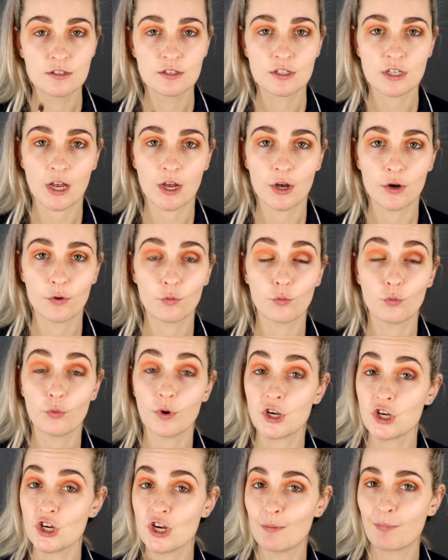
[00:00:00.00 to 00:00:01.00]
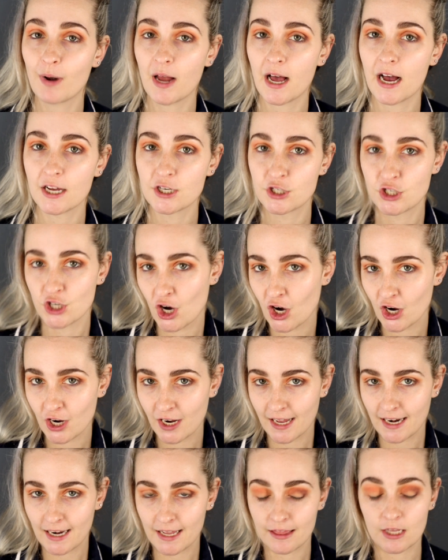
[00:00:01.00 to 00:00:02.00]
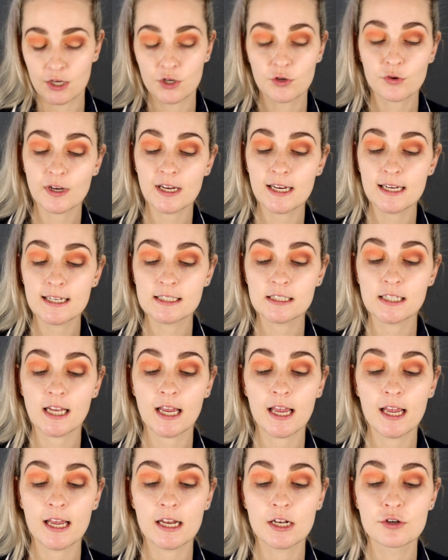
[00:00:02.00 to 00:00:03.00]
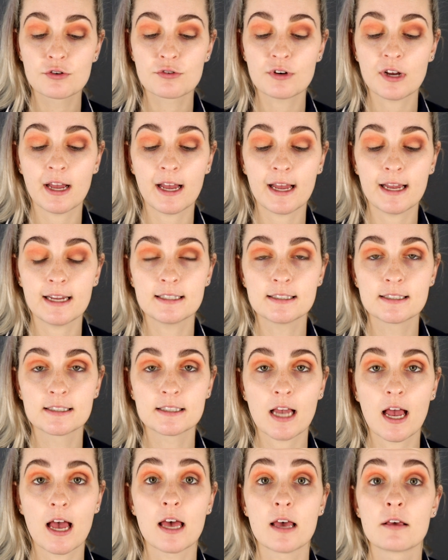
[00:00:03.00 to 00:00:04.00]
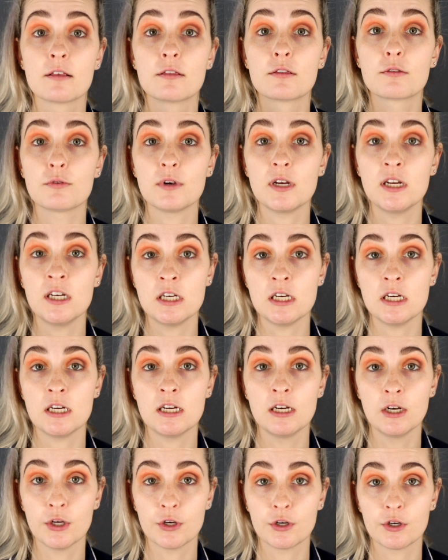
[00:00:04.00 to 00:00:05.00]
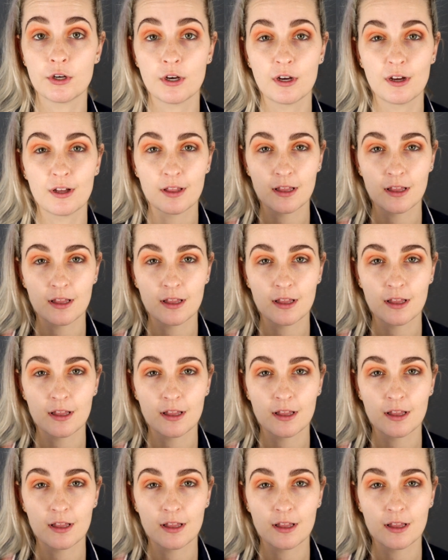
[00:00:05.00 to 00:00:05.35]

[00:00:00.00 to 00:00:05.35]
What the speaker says: So when you apply a dark color in the crease, it creates a 3D look.